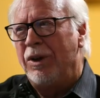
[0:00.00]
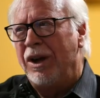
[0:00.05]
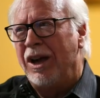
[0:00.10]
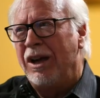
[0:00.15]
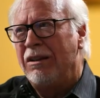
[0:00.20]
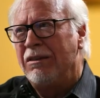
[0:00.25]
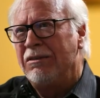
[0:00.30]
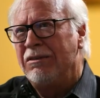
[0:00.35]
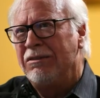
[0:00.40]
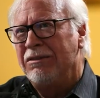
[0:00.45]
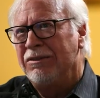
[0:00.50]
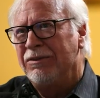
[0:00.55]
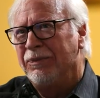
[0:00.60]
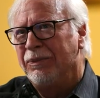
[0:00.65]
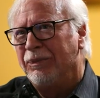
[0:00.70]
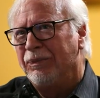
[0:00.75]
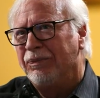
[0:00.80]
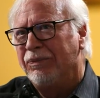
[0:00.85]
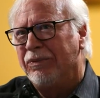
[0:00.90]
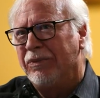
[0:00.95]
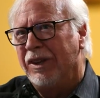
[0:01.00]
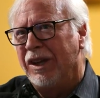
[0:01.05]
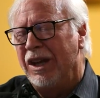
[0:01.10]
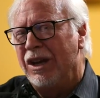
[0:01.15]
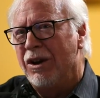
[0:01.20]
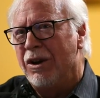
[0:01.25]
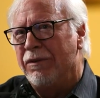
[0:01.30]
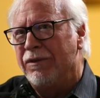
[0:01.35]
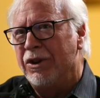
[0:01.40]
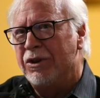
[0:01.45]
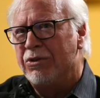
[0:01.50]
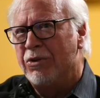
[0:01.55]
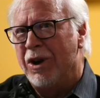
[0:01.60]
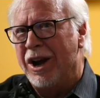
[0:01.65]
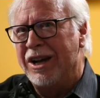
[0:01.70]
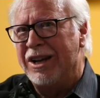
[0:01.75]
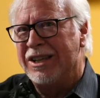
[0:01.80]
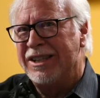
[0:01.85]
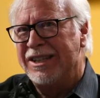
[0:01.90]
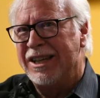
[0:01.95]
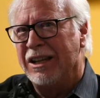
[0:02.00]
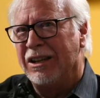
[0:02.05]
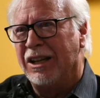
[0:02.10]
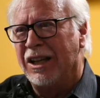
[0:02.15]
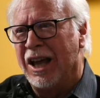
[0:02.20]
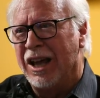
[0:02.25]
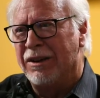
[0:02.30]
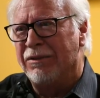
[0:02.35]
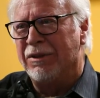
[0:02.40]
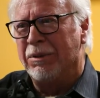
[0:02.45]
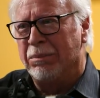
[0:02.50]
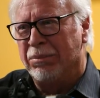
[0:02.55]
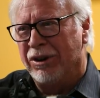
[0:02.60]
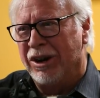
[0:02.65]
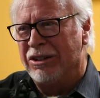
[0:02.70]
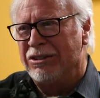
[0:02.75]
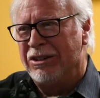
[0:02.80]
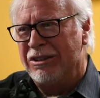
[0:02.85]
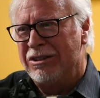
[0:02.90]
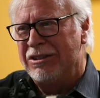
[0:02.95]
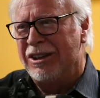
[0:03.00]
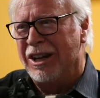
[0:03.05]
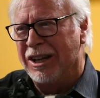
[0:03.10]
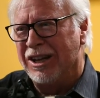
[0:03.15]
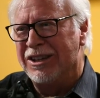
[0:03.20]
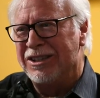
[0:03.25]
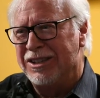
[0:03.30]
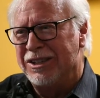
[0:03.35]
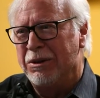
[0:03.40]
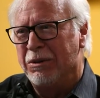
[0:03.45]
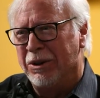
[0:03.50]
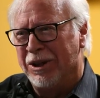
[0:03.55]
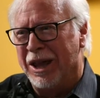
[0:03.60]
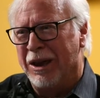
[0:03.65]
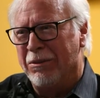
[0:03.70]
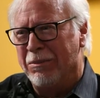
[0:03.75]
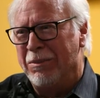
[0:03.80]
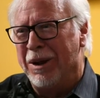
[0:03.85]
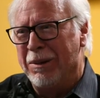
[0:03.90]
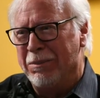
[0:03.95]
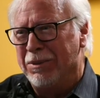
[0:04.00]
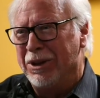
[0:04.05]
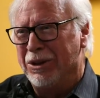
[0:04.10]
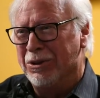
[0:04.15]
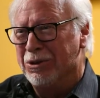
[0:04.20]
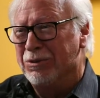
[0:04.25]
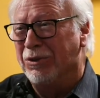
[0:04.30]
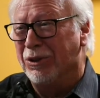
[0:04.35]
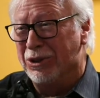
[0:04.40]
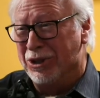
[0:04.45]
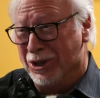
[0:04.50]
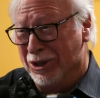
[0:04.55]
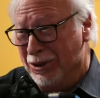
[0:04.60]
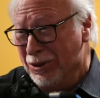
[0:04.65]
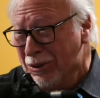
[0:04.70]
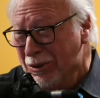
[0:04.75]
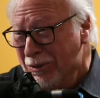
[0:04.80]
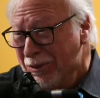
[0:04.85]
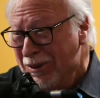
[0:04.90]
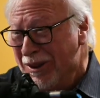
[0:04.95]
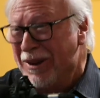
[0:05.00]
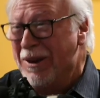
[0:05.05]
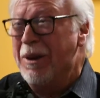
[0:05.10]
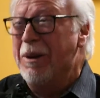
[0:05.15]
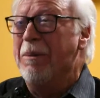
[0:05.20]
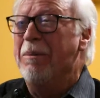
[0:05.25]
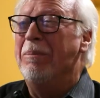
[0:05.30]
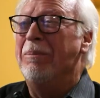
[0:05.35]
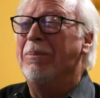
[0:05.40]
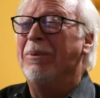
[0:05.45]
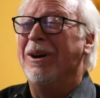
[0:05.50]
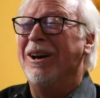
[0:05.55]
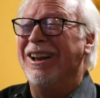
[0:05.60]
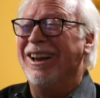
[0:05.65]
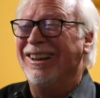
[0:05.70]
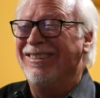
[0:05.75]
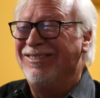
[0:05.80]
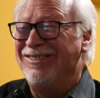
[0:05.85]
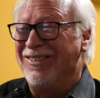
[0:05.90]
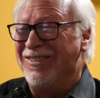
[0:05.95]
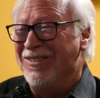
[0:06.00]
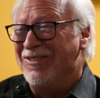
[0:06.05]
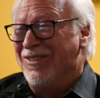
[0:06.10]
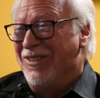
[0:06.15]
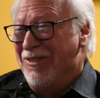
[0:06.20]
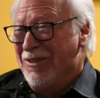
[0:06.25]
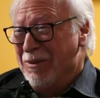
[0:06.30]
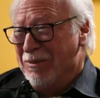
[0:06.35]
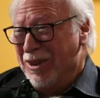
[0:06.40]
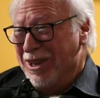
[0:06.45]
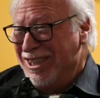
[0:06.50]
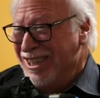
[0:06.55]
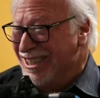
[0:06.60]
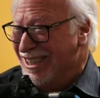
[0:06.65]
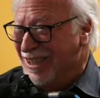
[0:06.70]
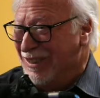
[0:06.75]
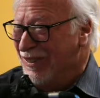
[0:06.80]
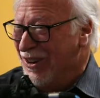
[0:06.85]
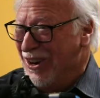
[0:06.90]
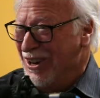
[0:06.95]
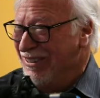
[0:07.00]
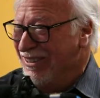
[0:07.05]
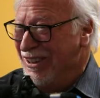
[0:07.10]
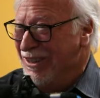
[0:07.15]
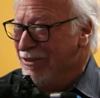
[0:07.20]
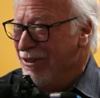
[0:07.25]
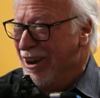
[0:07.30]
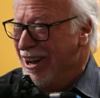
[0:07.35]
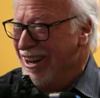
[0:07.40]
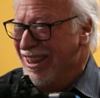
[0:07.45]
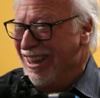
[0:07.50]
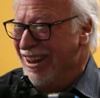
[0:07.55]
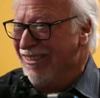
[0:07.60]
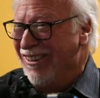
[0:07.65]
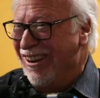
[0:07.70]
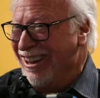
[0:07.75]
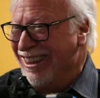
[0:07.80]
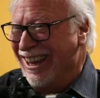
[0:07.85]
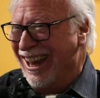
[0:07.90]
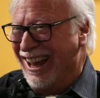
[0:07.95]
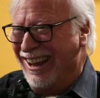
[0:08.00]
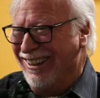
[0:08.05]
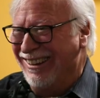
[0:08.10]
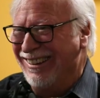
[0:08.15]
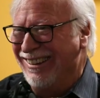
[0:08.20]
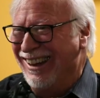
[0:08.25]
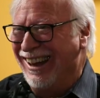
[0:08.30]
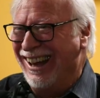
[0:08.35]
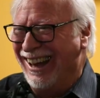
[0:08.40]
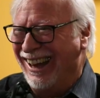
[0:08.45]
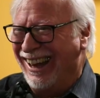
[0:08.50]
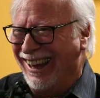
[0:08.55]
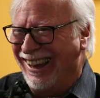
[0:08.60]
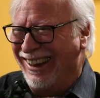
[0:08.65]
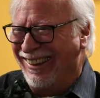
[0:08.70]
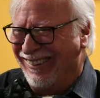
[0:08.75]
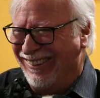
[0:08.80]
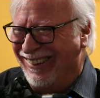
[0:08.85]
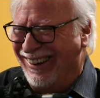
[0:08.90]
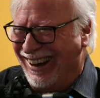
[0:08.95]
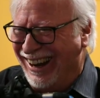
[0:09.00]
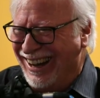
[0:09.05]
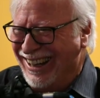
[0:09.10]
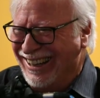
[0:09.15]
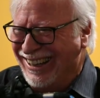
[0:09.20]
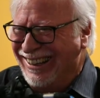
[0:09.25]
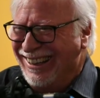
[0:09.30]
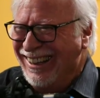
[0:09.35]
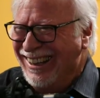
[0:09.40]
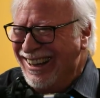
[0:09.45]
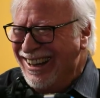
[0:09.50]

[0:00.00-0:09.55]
Well, you know, if you're trying to sell a lot of impressions, I can see where that might be useful to you, but from a business's point of view, why do they want that? Right?